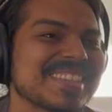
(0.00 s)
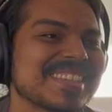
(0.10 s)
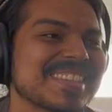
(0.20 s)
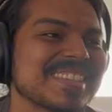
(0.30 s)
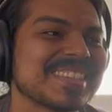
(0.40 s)

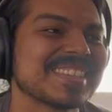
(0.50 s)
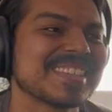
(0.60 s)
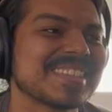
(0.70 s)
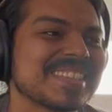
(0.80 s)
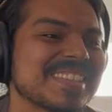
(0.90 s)
Uh,
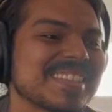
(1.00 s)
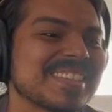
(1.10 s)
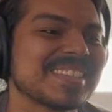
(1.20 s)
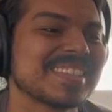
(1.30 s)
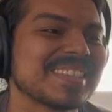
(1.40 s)
a man or a
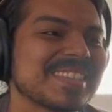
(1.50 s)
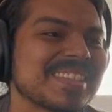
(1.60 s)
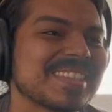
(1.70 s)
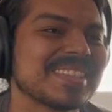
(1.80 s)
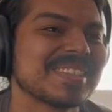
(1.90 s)
woman,
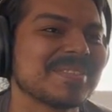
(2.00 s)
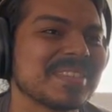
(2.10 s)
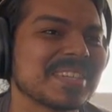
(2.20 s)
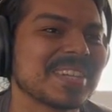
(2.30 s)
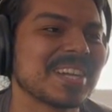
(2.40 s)

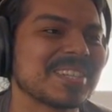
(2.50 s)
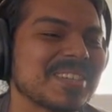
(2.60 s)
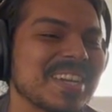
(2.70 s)
being lied to.